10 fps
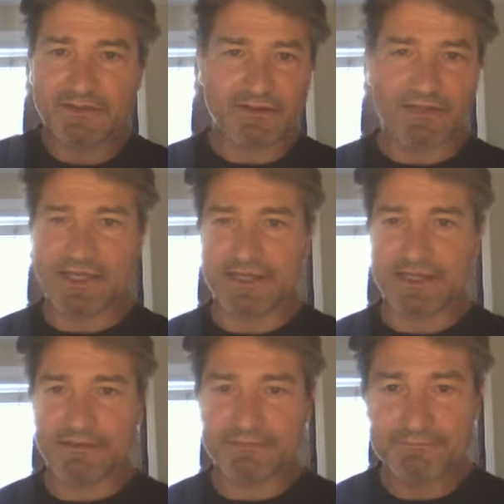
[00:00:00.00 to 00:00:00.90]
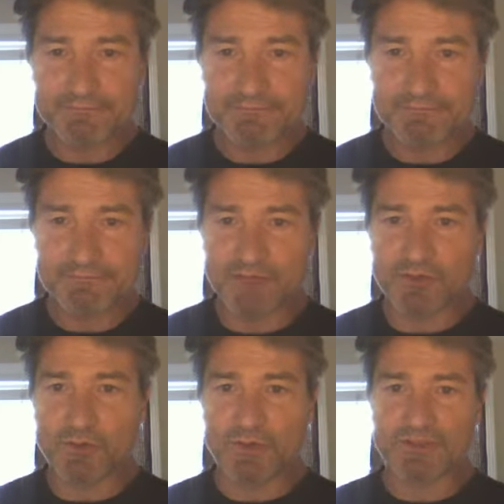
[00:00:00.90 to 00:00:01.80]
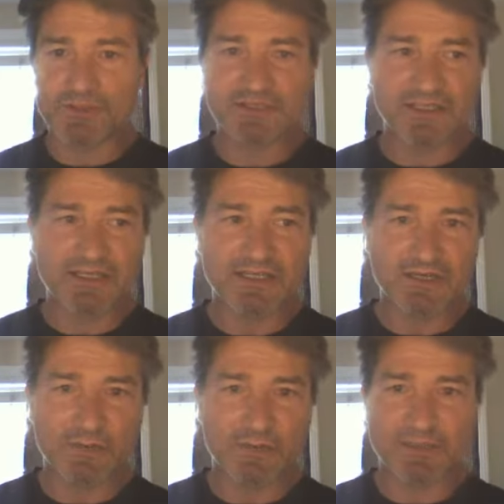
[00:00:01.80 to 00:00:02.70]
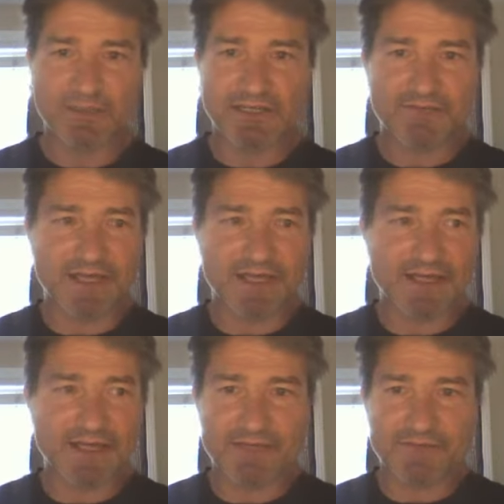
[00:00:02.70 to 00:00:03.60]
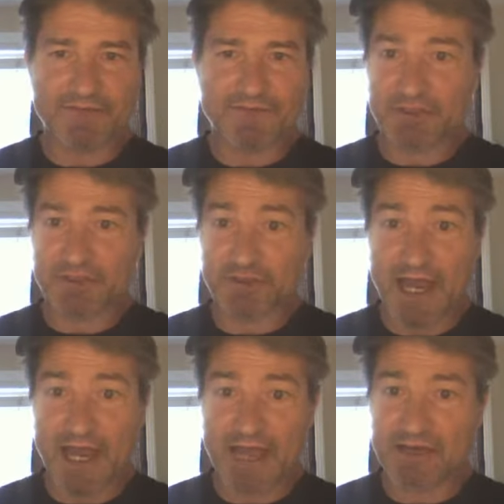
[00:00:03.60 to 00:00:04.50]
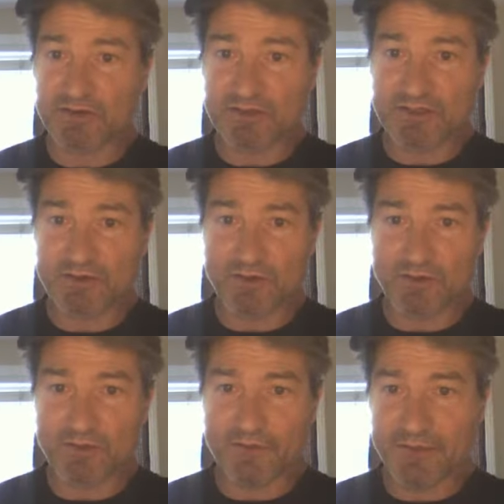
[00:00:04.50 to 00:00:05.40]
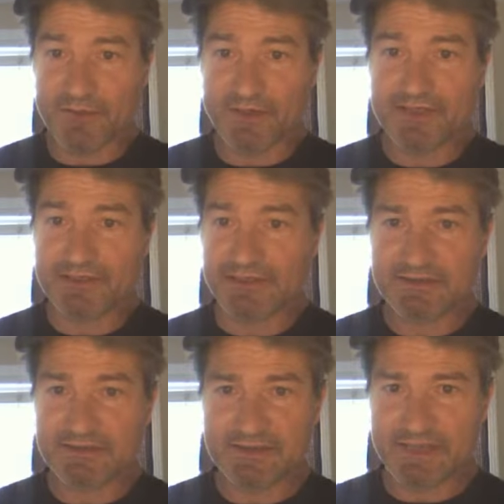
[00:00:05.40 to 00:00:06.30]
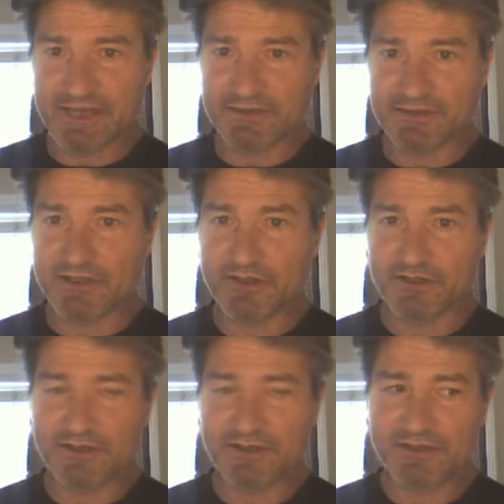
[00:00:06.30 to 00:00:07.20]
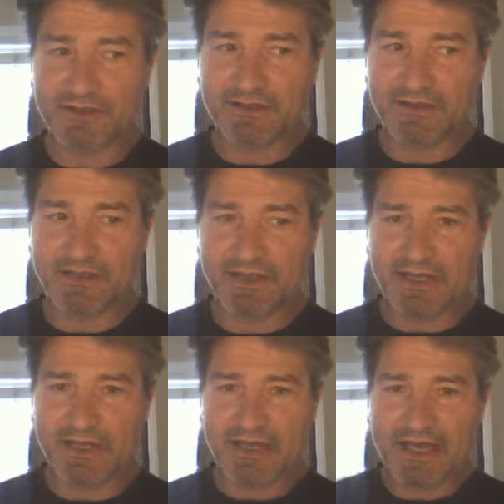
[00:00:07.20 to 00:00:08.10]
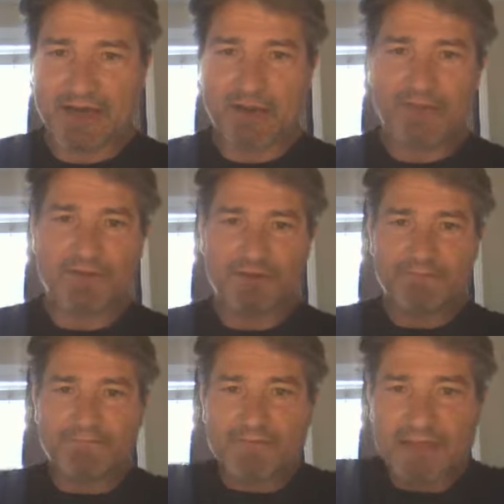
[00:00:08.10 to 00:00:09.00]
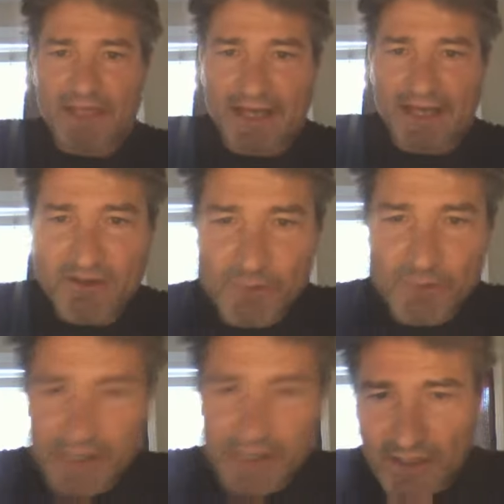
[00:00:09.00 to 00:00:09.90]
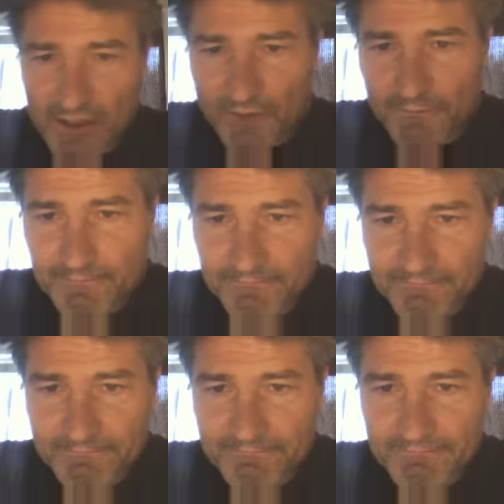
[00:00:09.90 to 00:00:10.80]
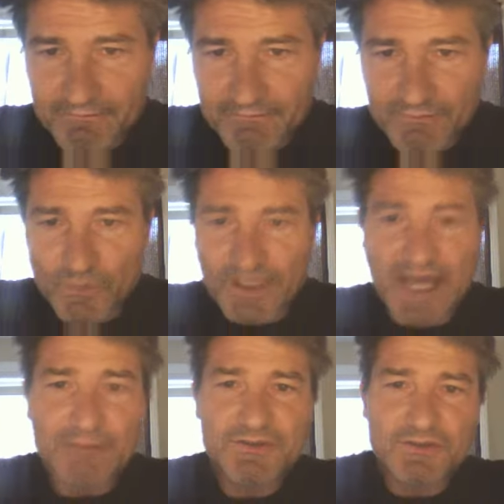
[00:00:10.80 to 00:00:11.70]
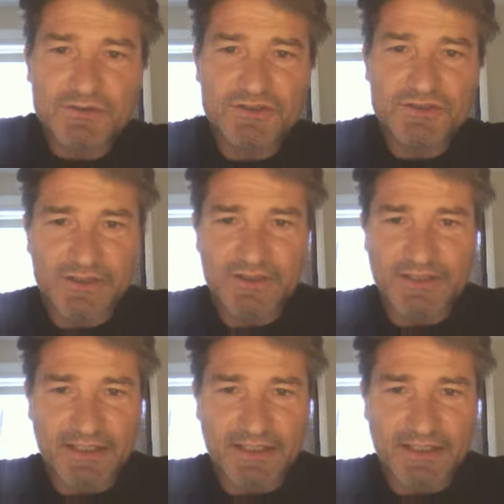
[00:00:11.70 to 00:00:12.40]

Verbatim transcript: then of course we believe that if there was a crack or a, or a vibration, sound occurred. However, how can we know with absolute certainty